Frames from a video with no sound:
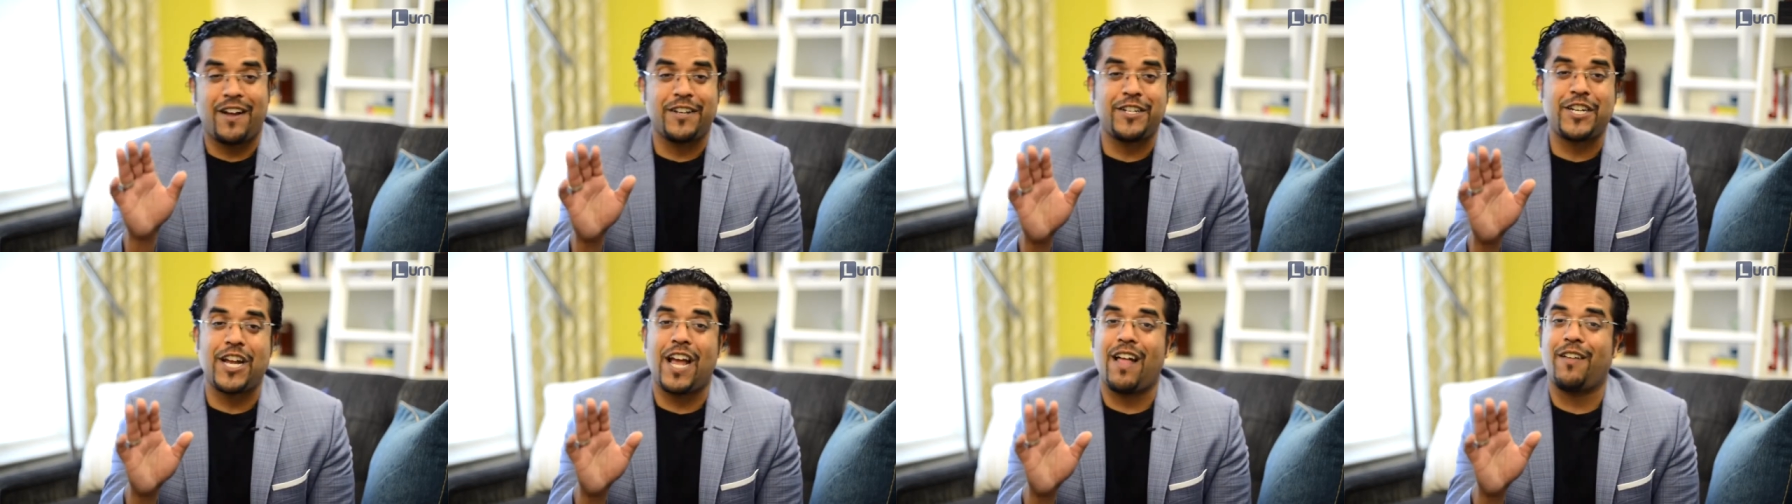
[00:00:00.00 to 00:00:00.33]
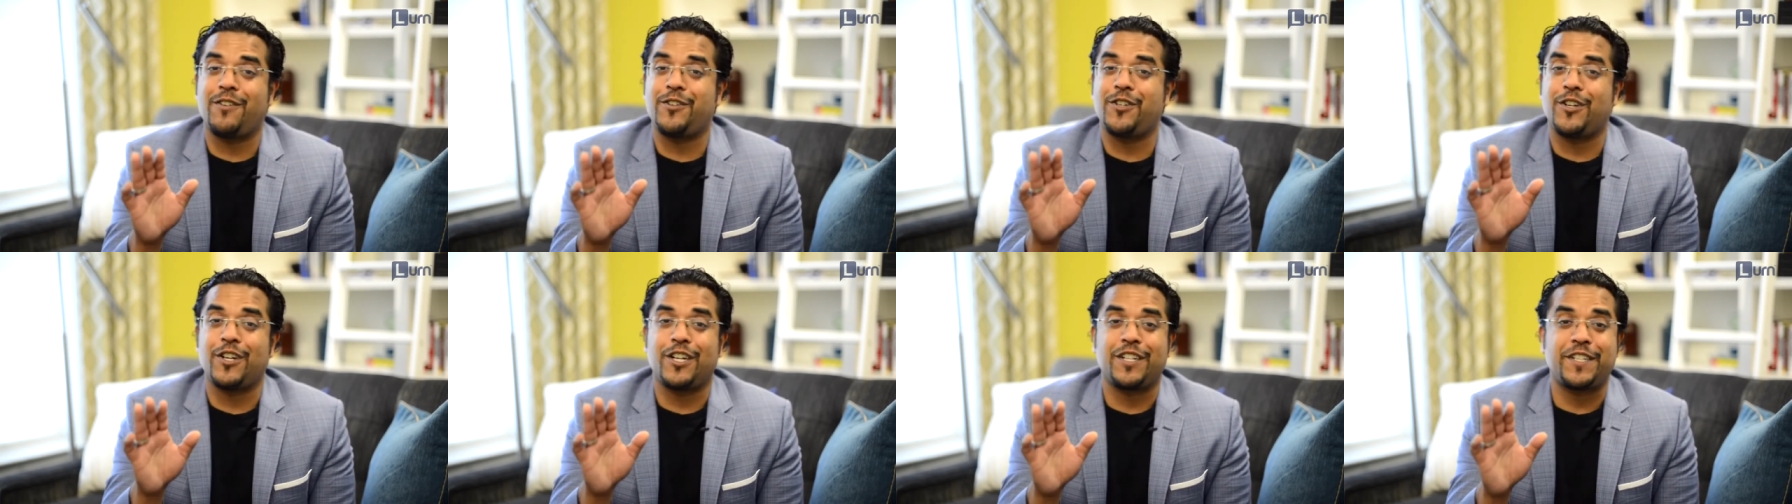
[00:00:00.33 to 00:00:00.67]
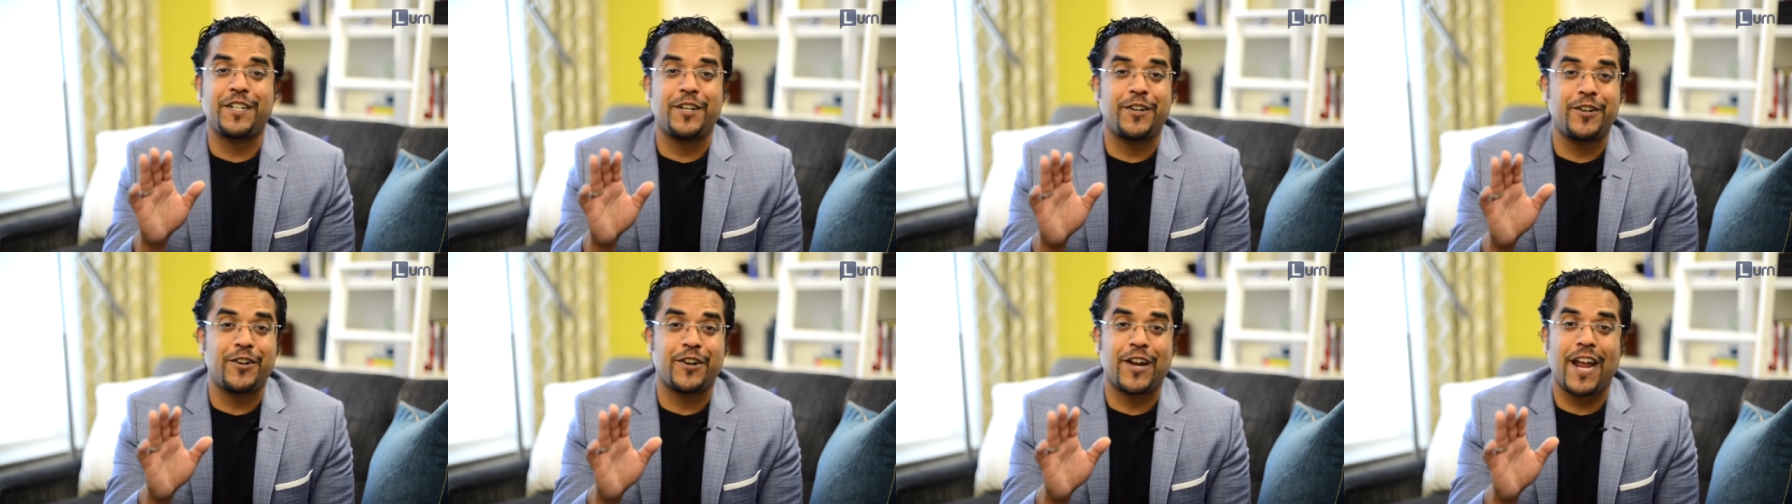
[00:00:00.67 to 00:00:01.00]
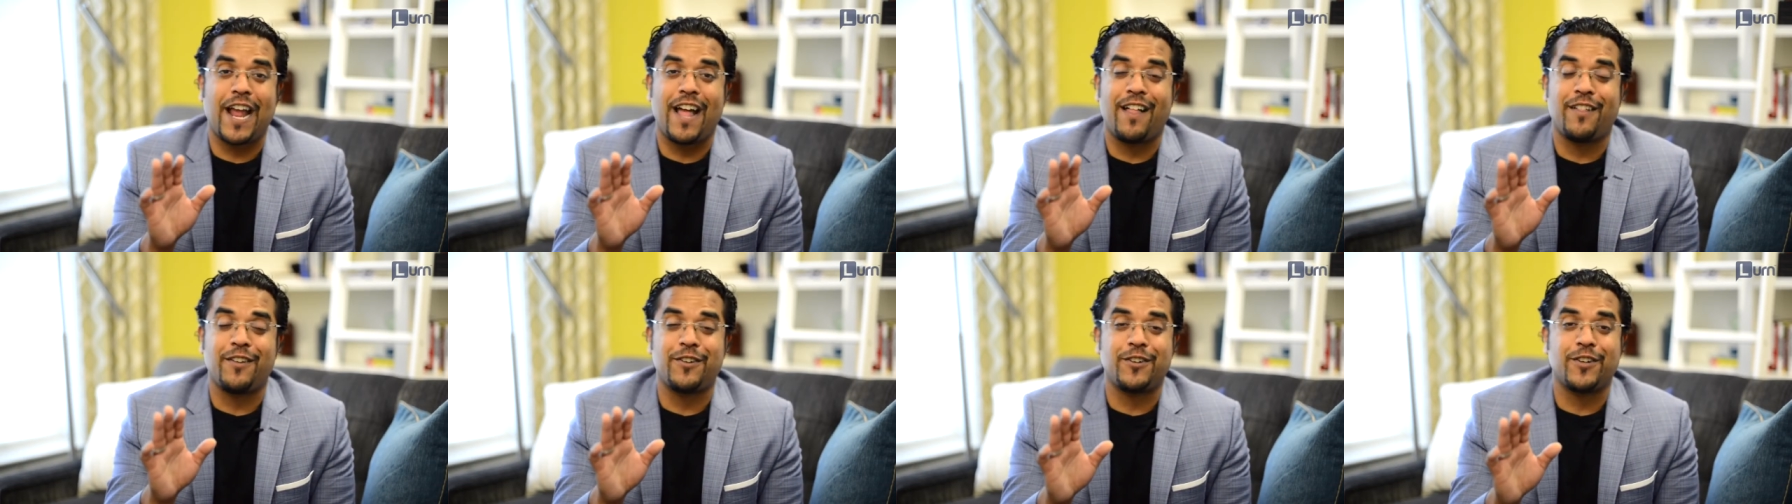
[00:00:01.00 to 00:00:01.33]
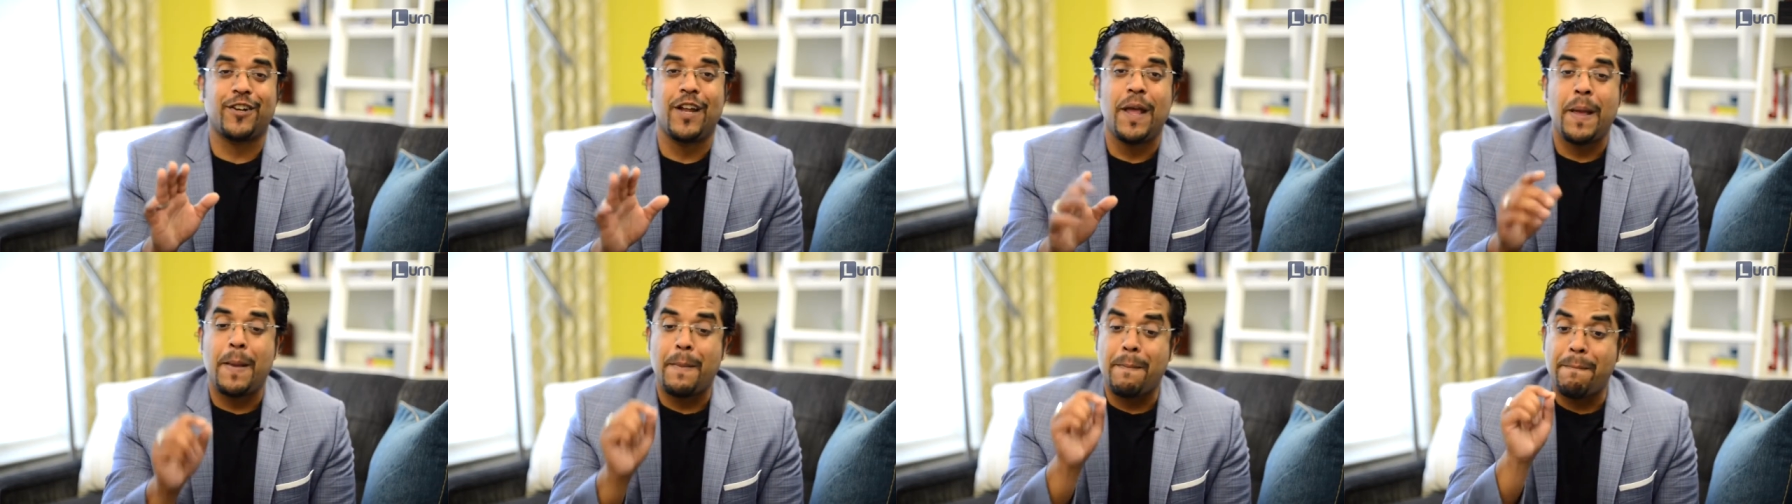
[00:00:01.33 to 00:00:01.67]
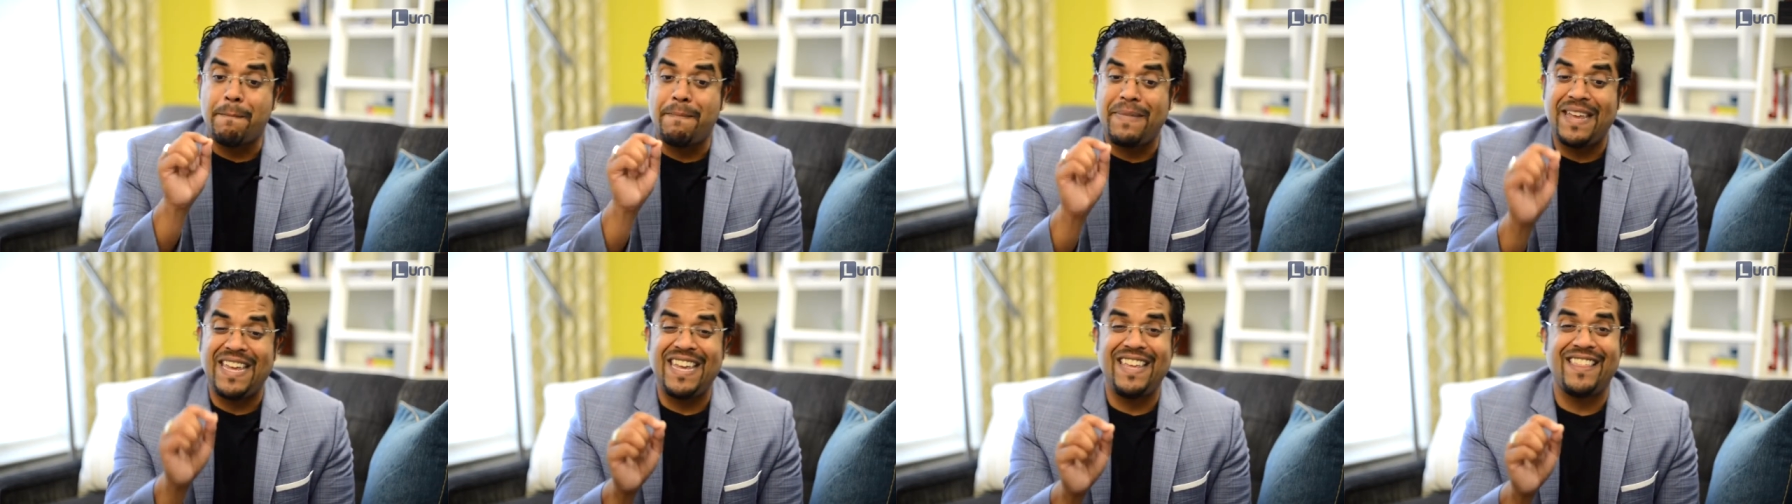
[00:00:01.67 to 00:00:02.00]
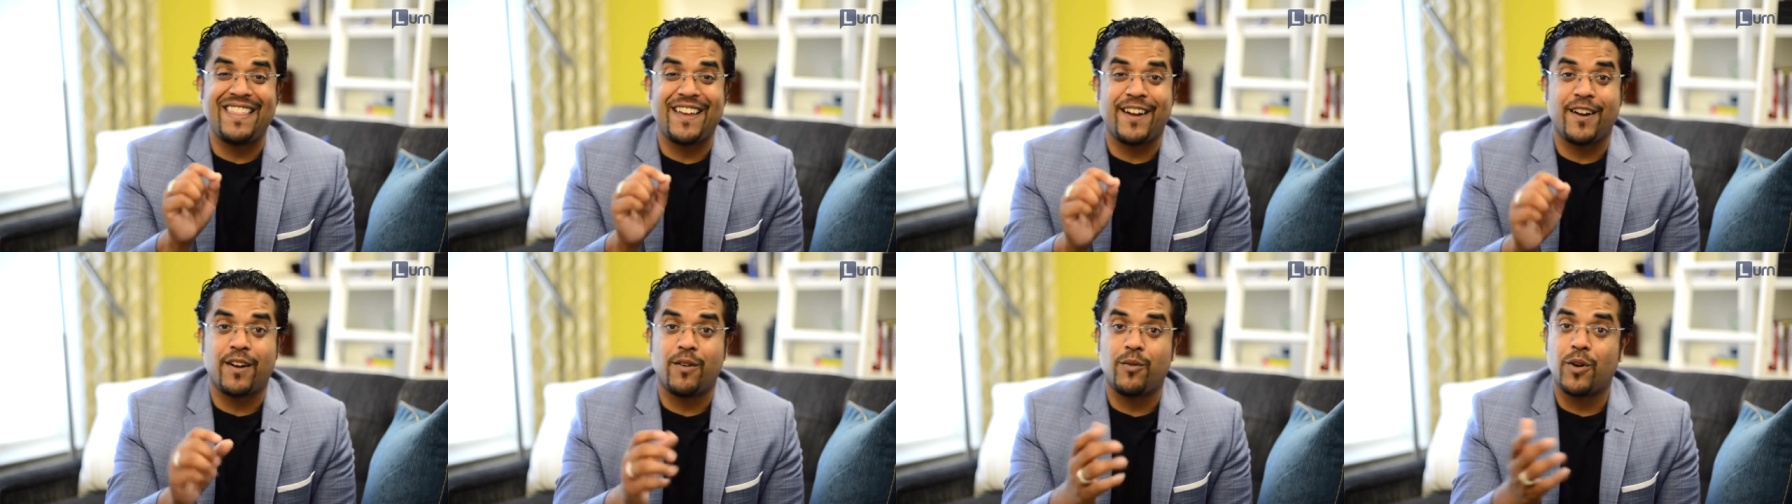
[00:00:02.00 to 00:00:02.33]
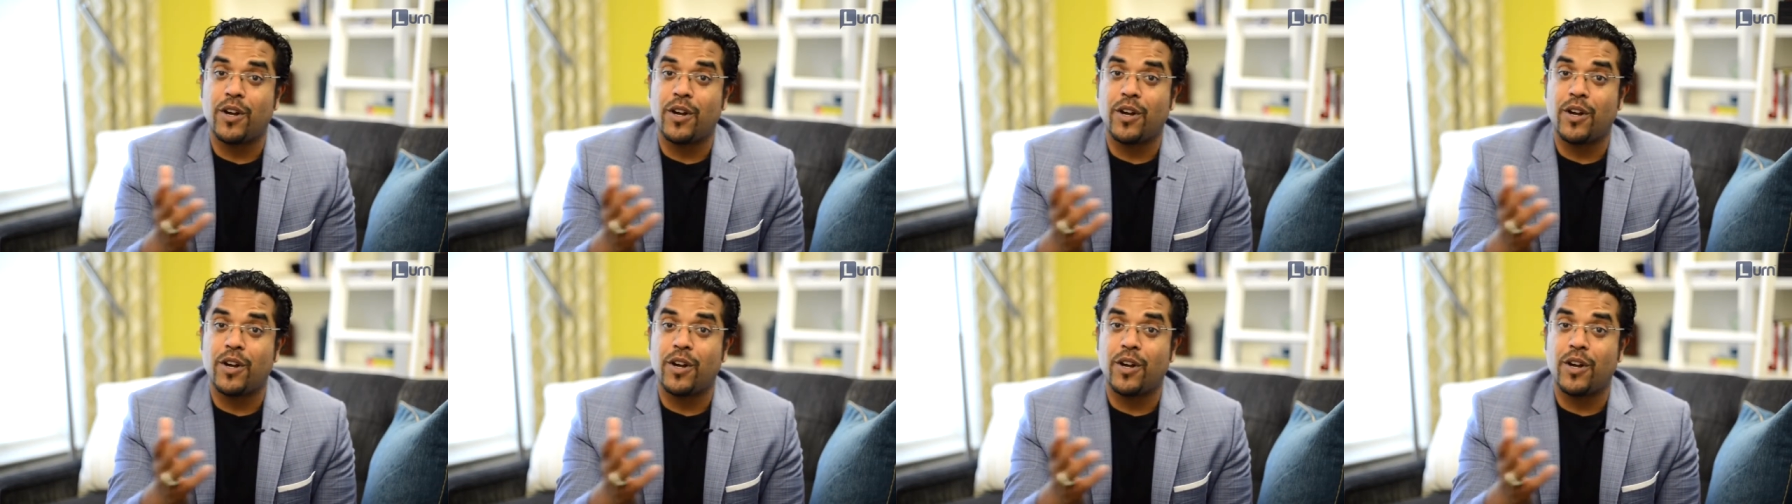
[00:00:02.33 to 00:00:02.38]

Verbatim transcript: I challenge you to clear your calendar, be there.